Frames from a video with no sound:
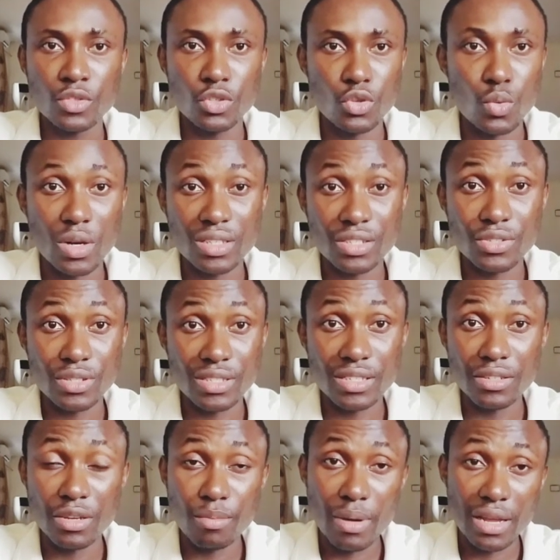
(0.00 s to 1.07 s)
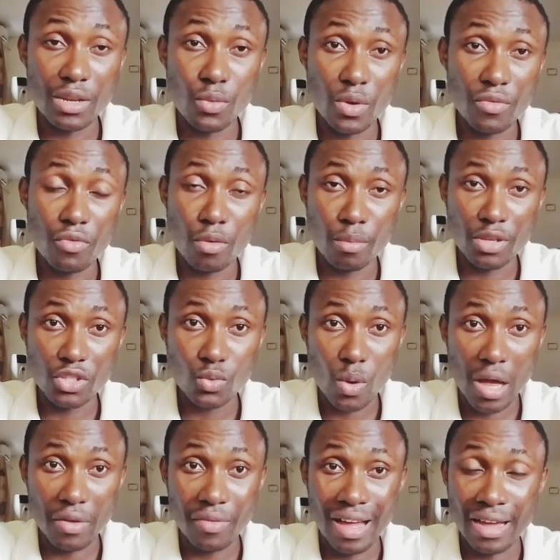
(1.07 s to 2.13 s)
you wanted to steal the money away from his wife